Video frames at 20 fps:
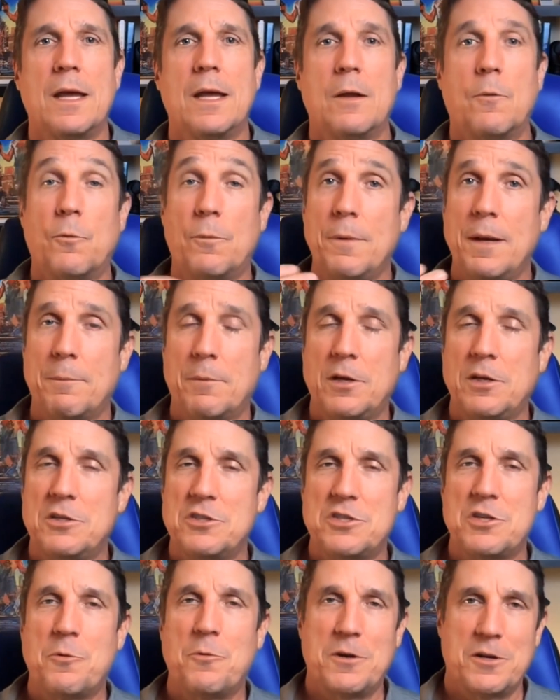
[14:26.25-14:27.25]
Remember, you just
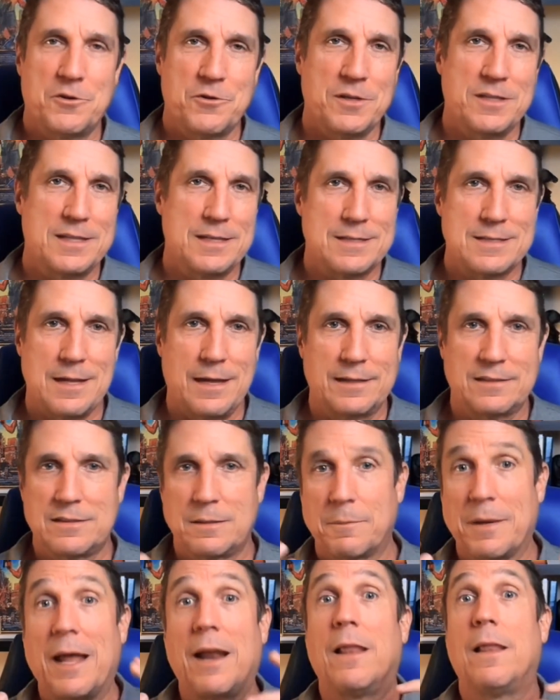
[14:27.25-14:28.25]
don't want to treat this like some
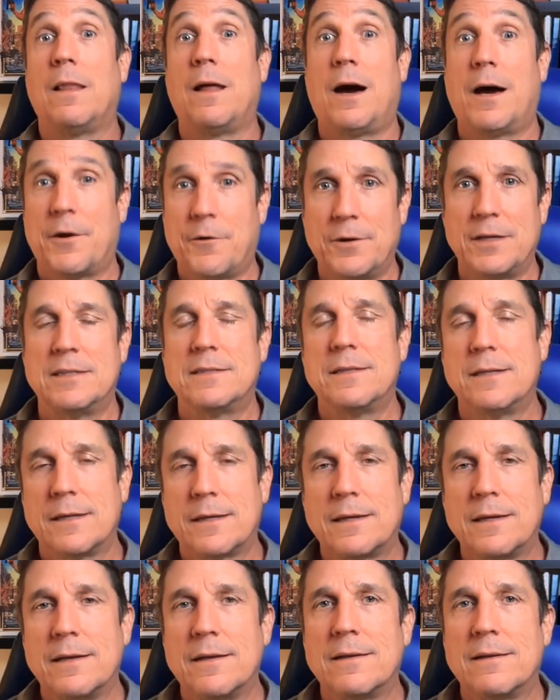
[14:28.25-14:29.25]
kind of lottery
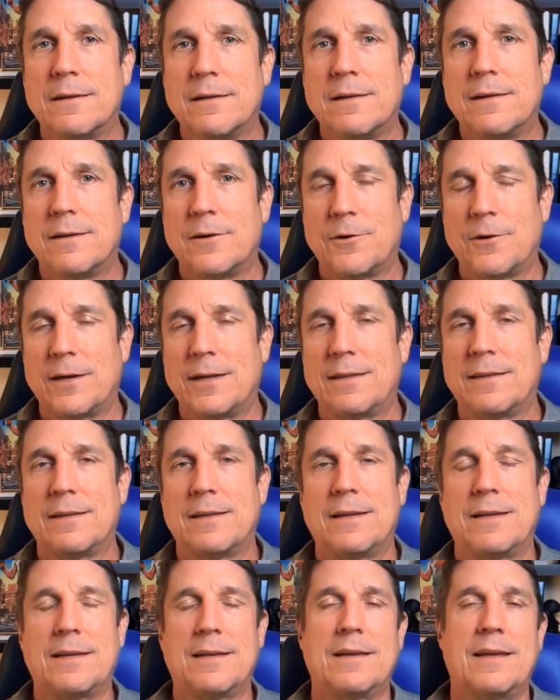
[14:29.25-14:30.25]
ticket or
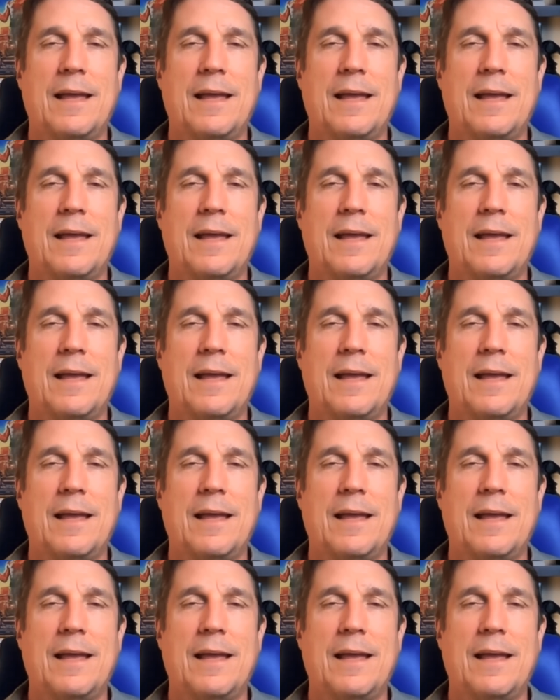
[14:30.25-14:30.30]
anything.